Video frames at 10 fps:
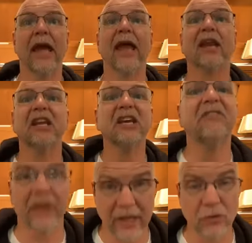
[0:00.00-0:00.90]
and
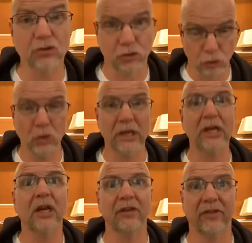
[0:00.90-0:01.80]
living it,
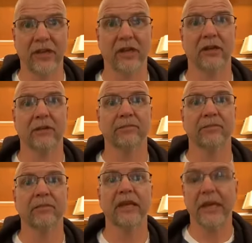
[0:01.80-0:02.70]
truly living it
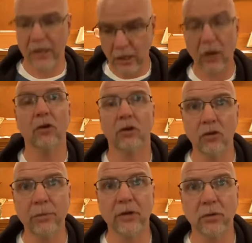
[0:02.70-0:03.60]
in our
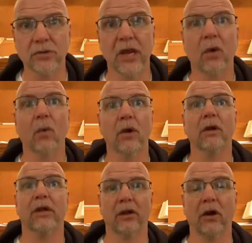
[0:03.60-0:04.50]
cubicles at
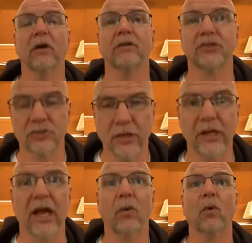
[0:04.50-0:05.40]
work and on the
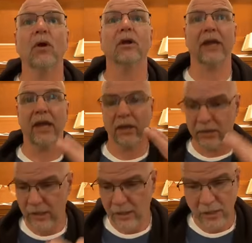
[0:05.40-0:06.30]
street at work
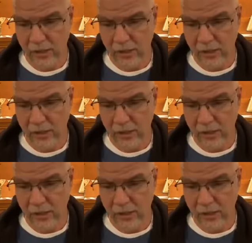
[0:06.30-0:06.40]
and